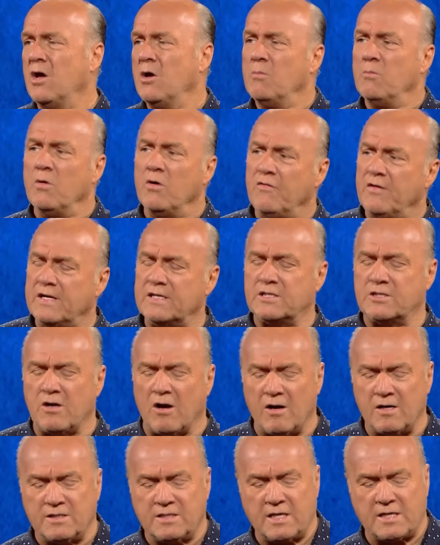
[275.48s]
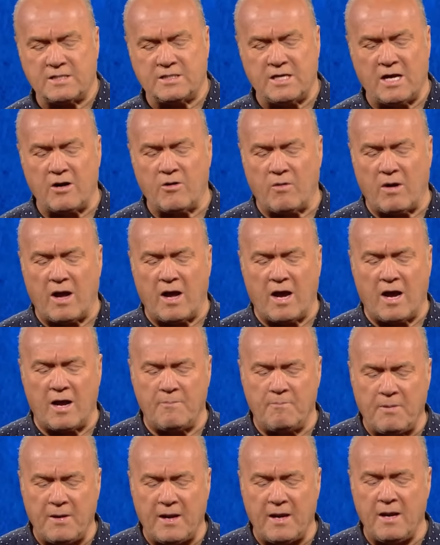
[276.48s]
movie stars, etc.,
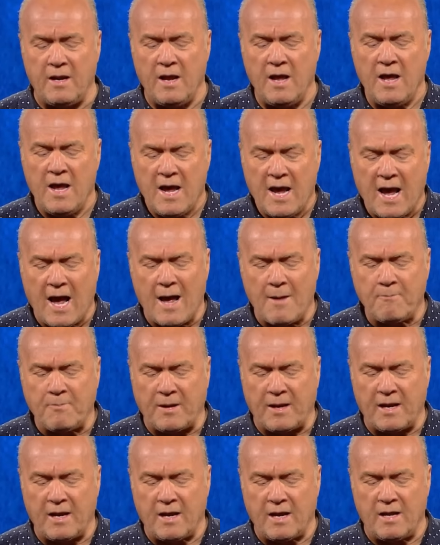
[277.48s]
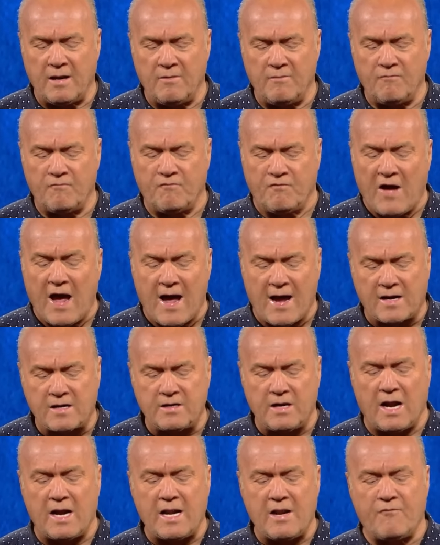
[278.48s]
I'd be happy. In fact,
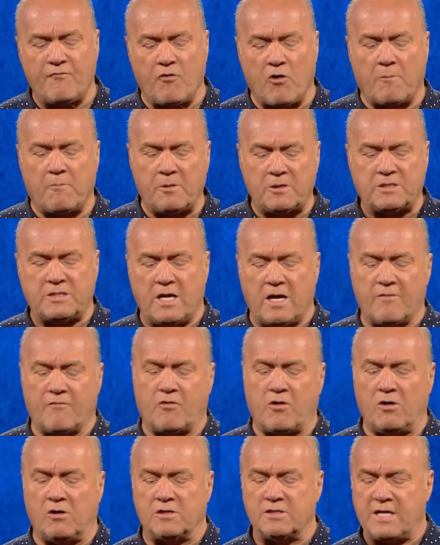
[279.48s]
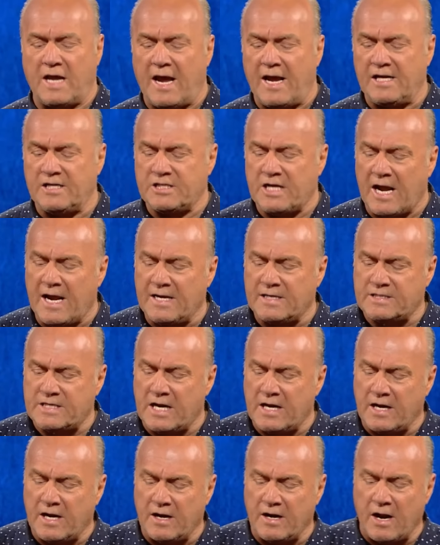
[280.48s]
94% of girls age
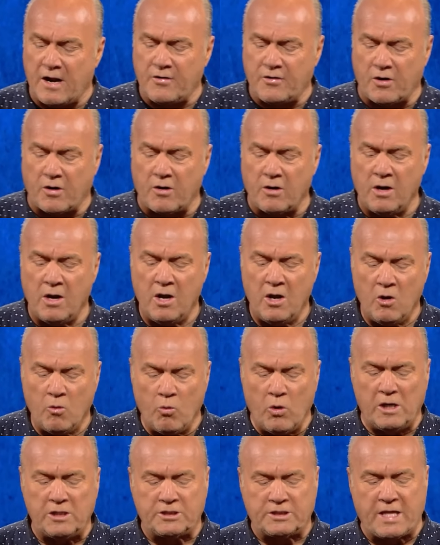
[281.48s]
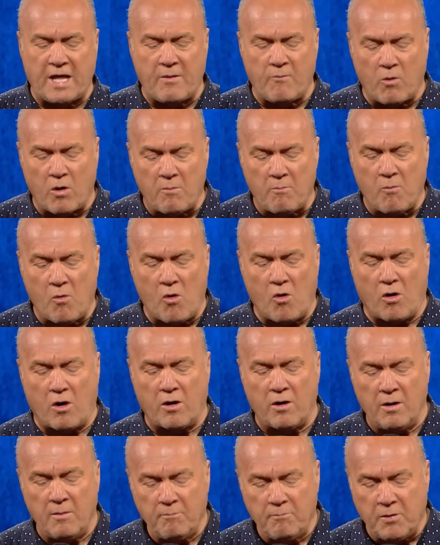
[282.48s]
18 and under wish they were
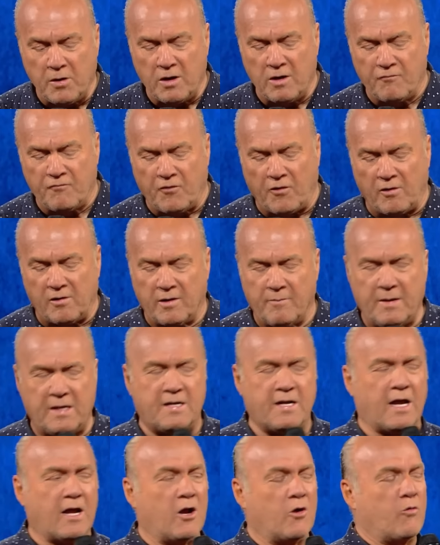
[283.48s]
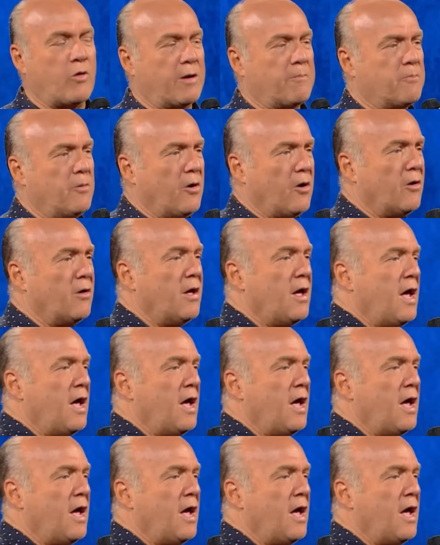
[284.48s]
more beautiful. Let me take a quick poll.